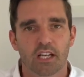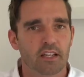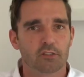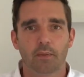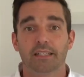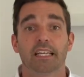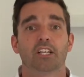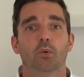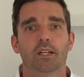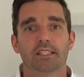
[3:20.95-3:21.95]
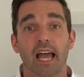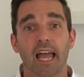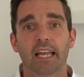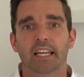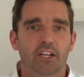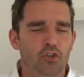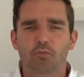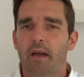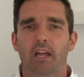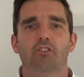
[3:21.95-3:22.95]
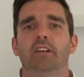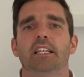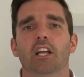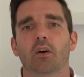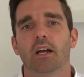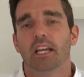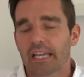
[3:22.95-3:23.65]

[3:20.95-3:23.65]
This may take you a day, you may already know it.